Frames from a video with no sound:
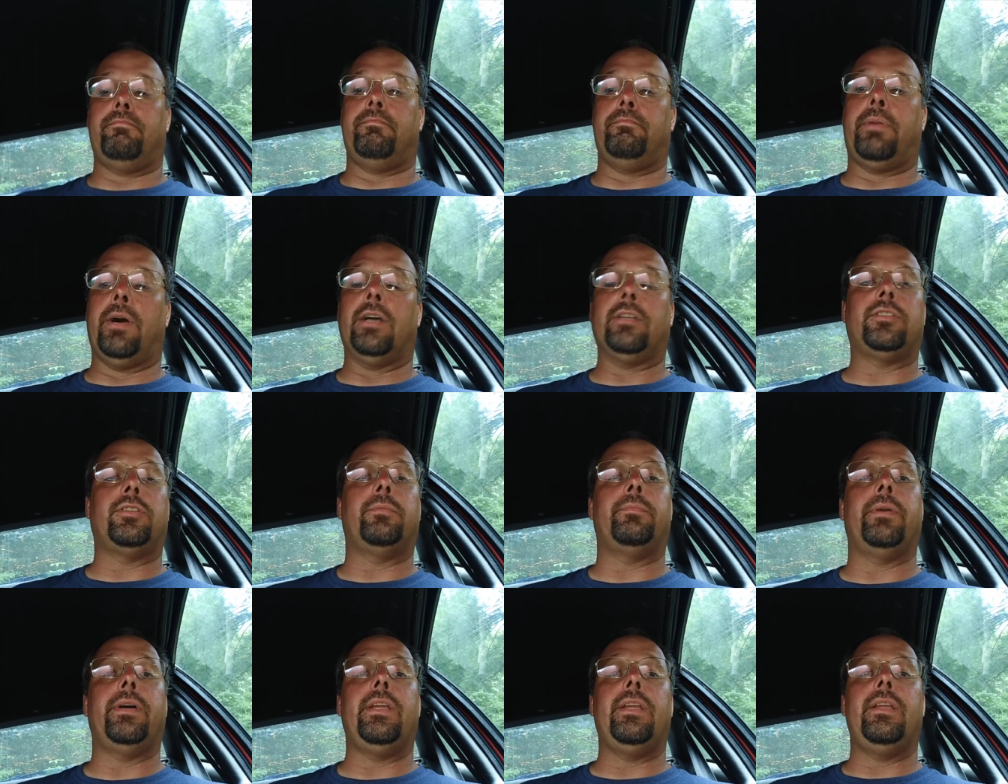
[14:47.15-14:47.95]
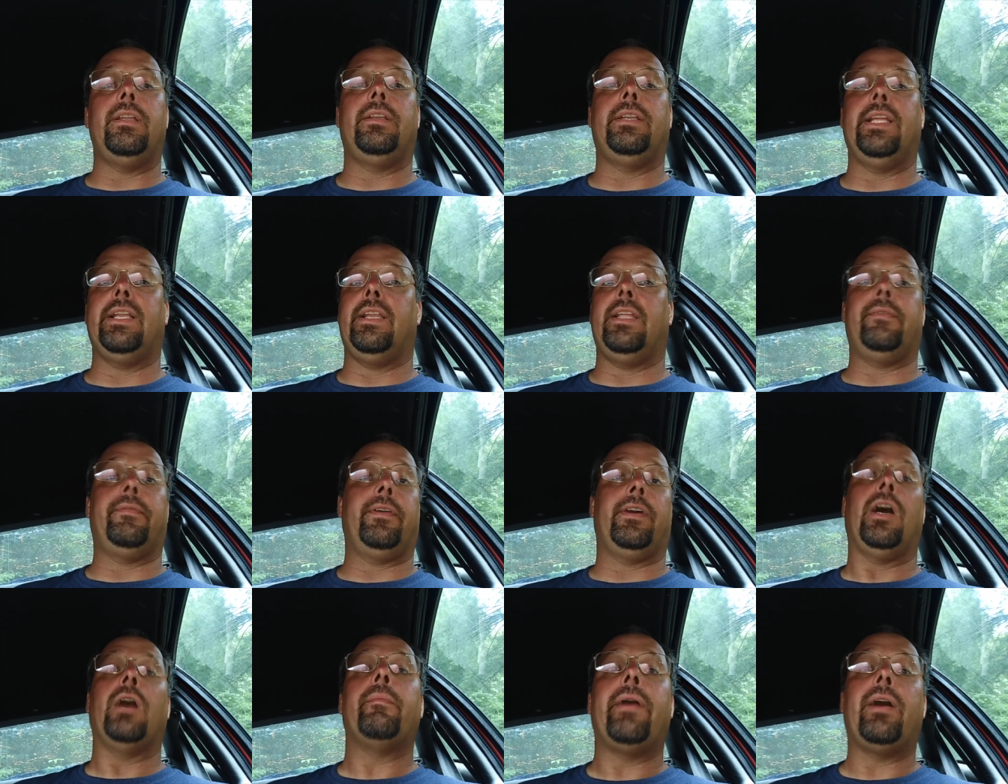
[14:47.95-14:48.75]
possibly didn't even
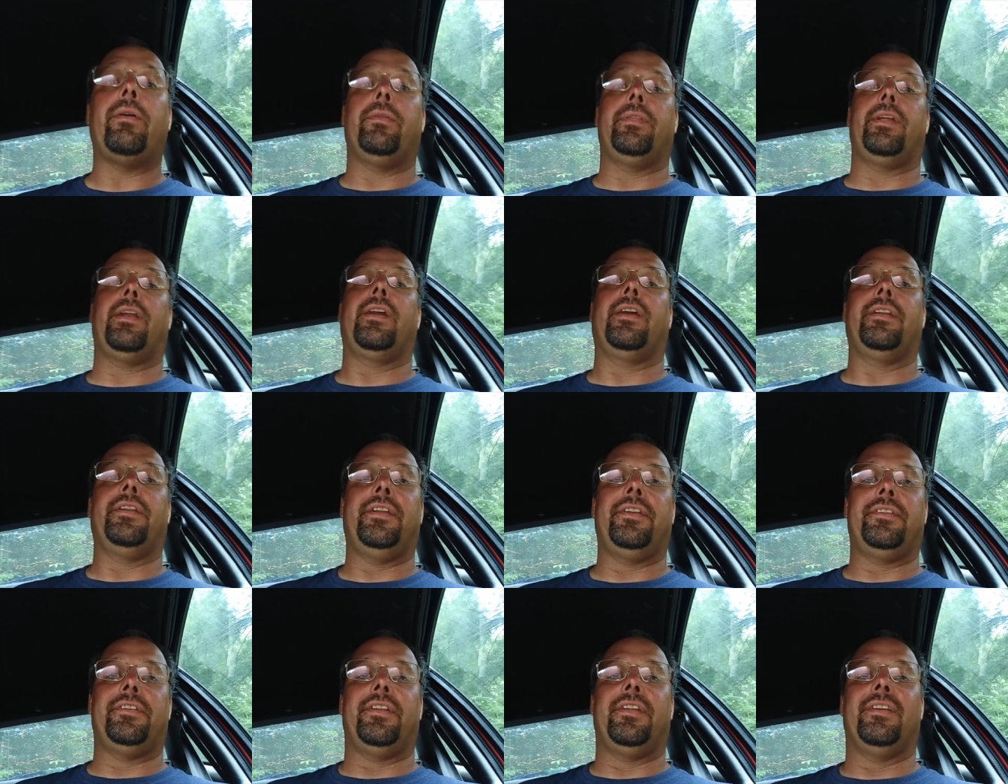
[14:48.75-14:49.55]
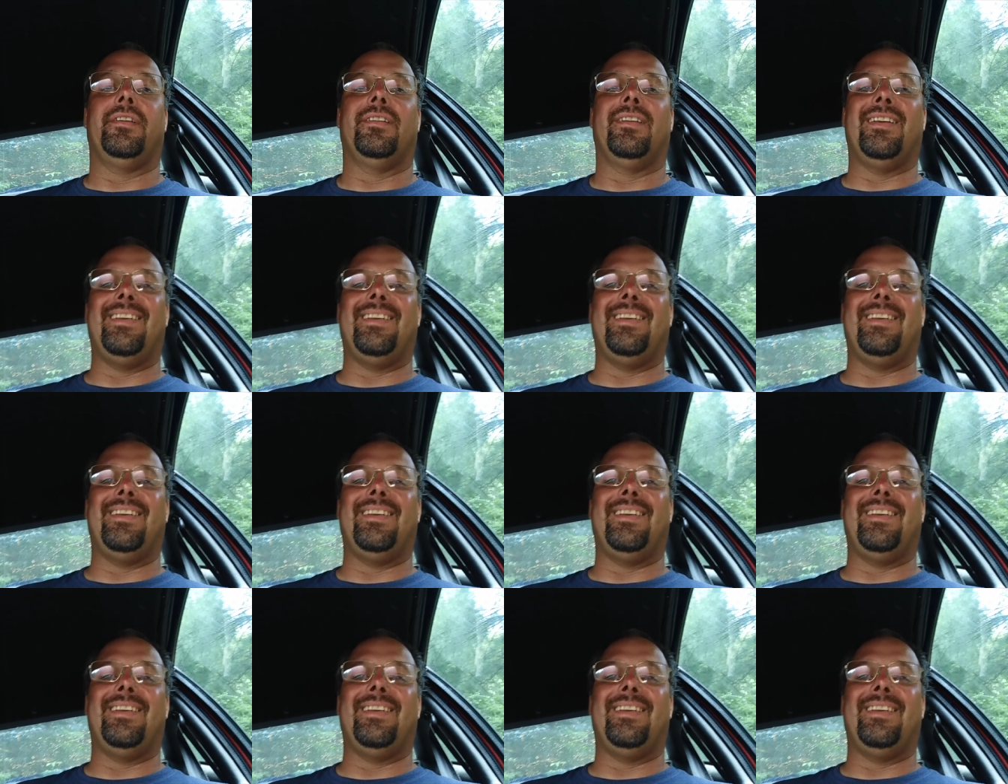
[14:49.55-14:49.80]
come out with air conditioning.